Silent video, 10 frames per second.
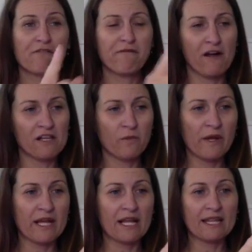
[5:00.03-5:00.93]

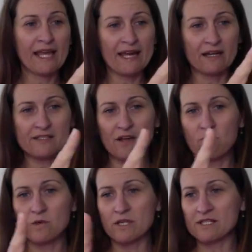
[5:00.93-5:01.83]
following letters or
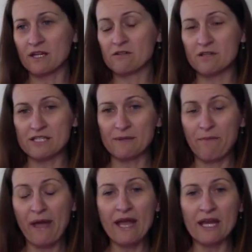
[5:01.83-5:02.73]
words across the
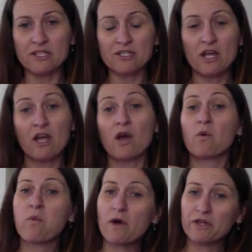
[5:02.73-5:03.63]
page.
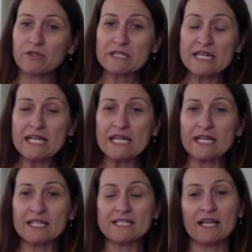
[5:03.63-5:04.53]
What you
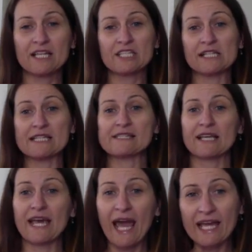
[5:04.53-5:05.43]
need is actually
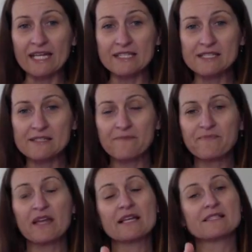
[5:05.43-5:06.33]
saccades.
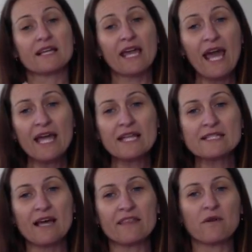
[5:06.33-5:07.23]
Saccades
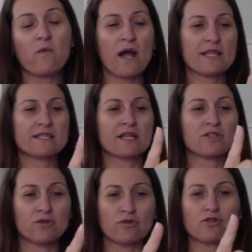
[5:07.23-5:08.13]
are the ones that
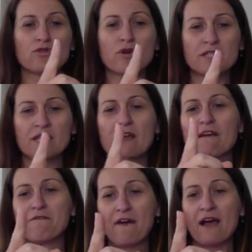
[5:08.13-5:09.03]
do short,
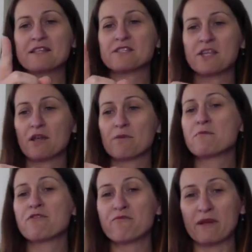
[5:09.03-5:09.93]
fast
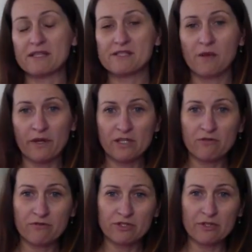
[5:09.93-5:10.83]
movements. So when
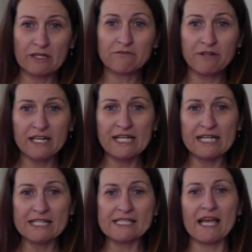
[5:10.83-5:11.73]
you're doing reading,
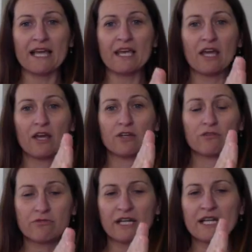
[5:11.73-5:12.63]
let's say, you
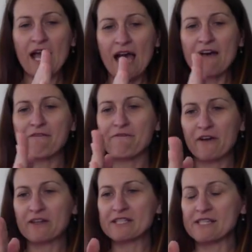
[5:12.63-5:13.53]
really are
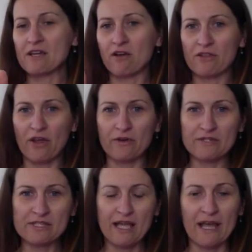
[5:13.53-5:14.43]
focusing on
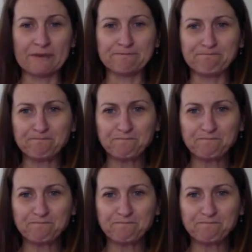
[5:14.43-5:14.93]
those, on